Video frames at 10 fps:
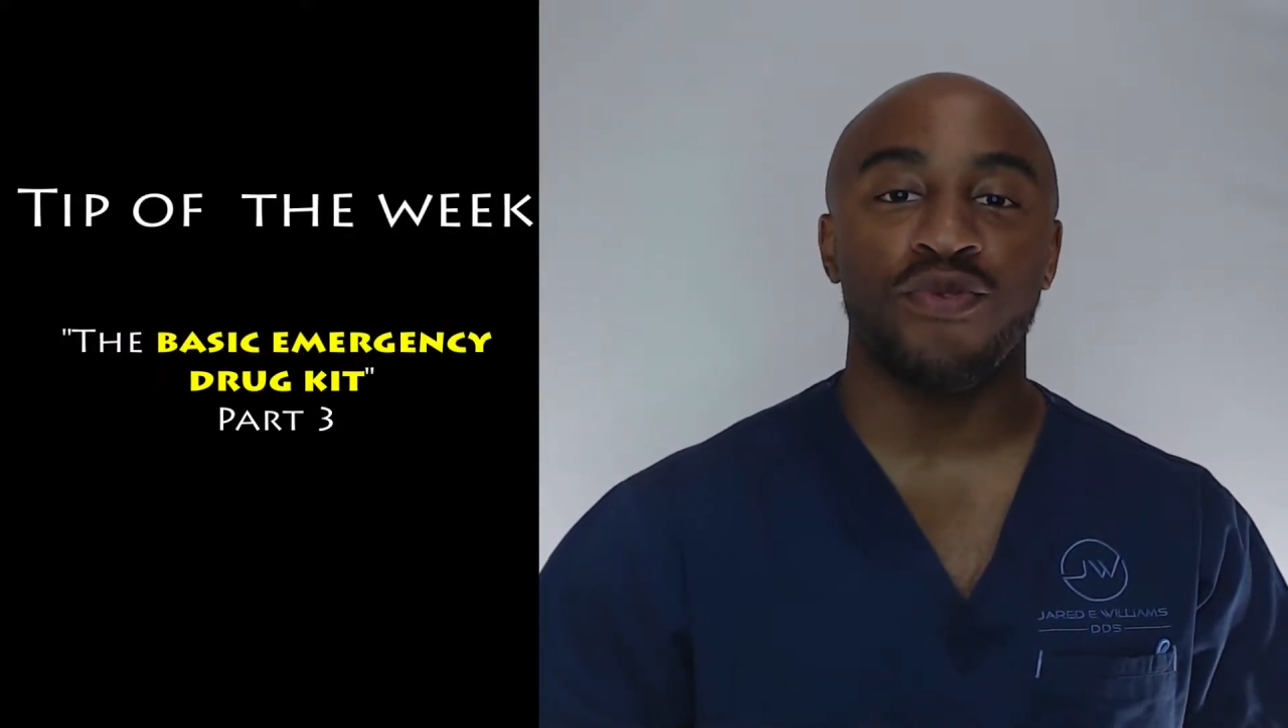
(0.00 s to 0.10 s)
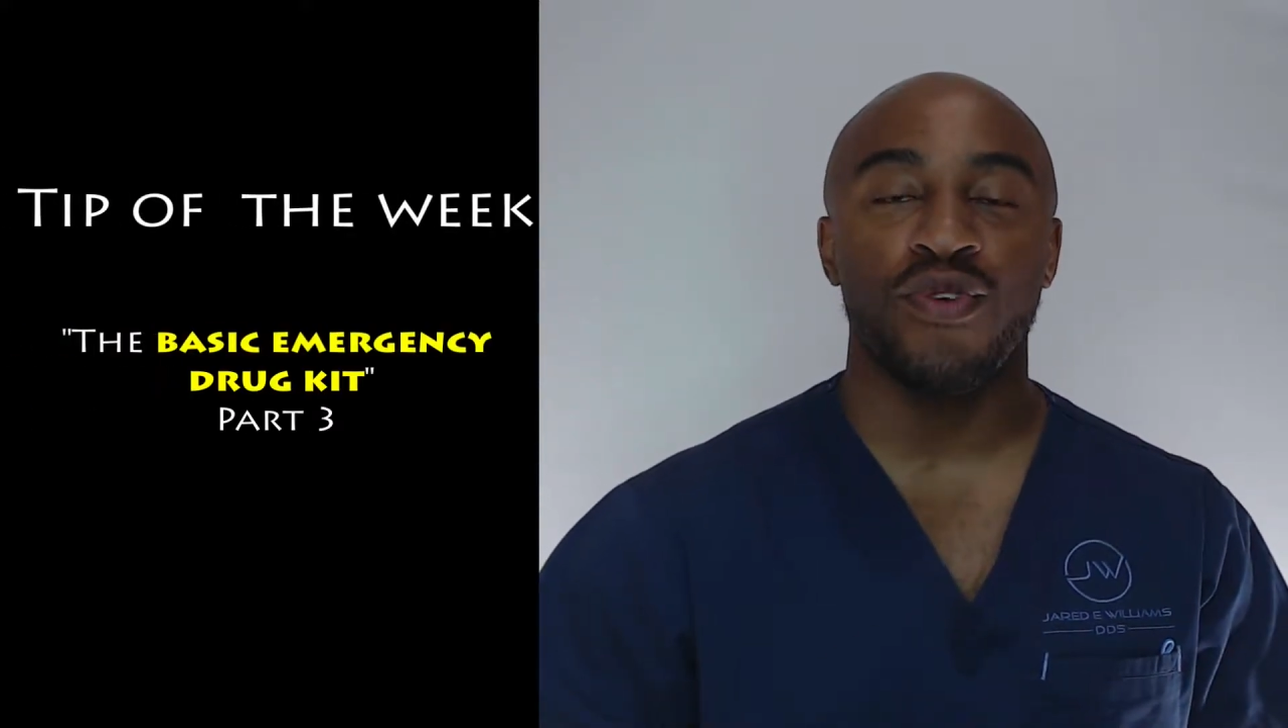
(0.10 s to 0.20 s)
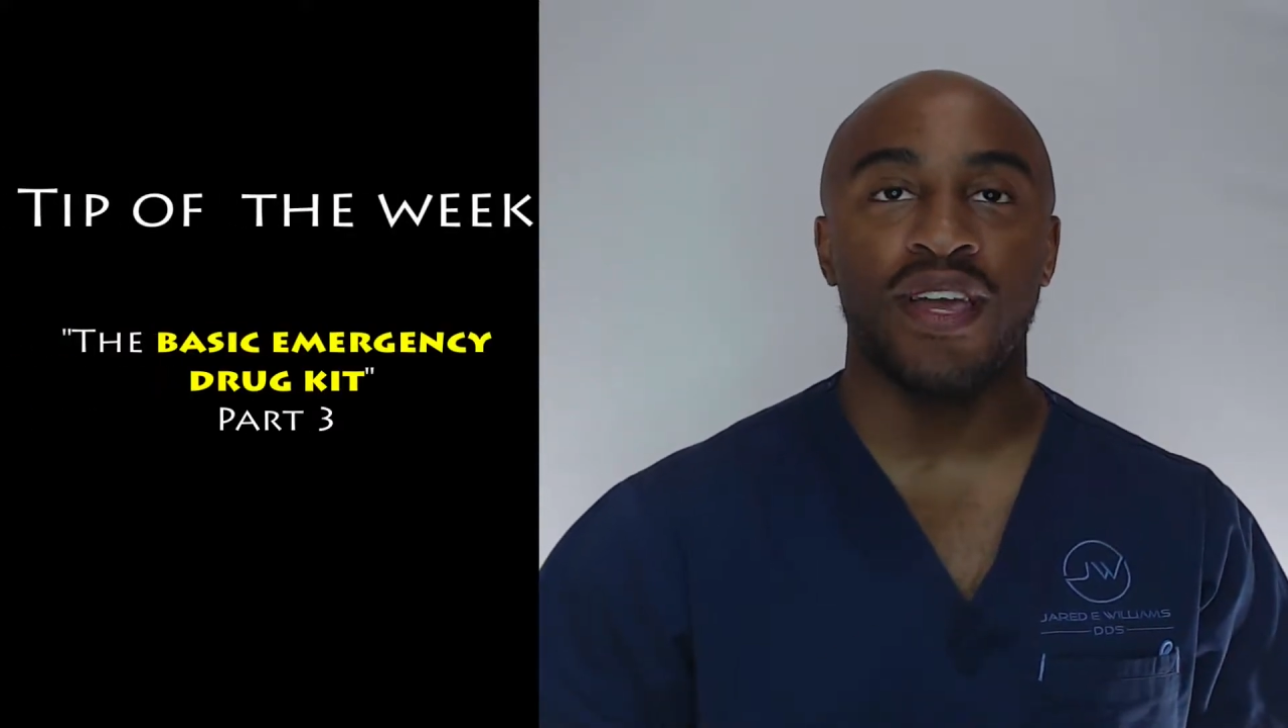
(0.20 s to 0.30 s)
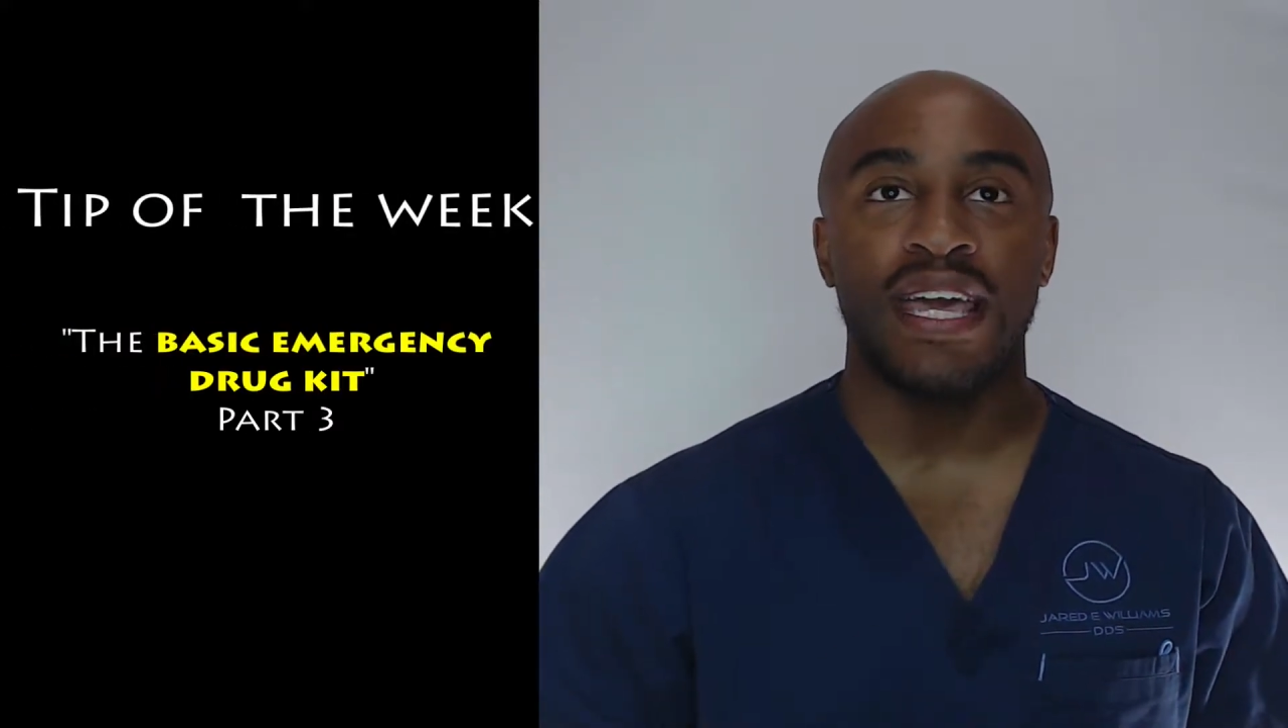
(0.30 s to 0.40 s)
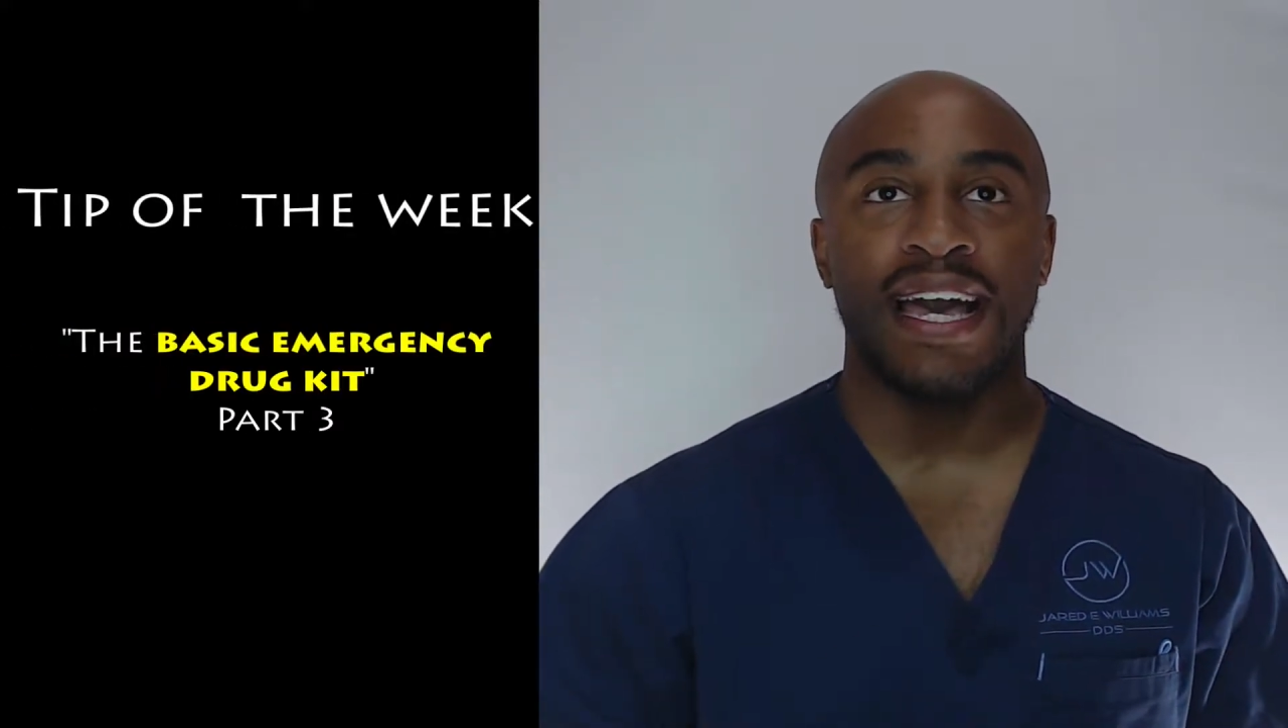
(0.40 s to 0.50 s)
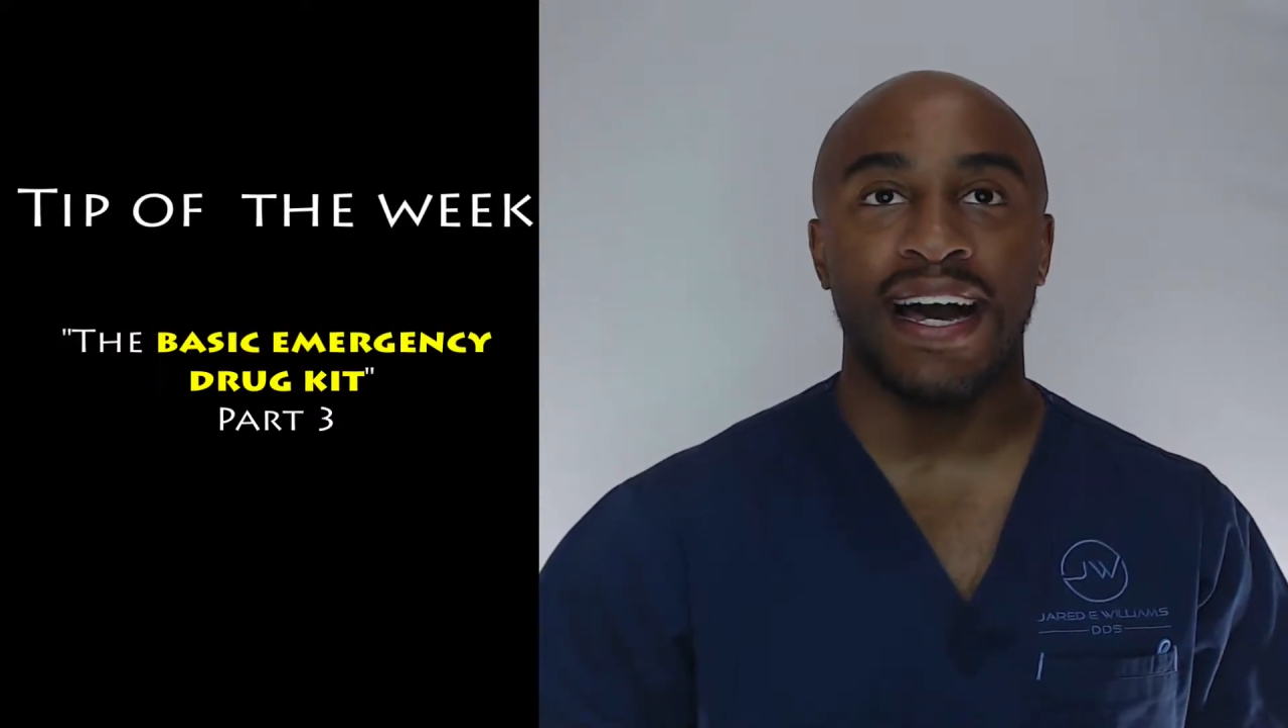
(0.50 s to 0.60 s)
3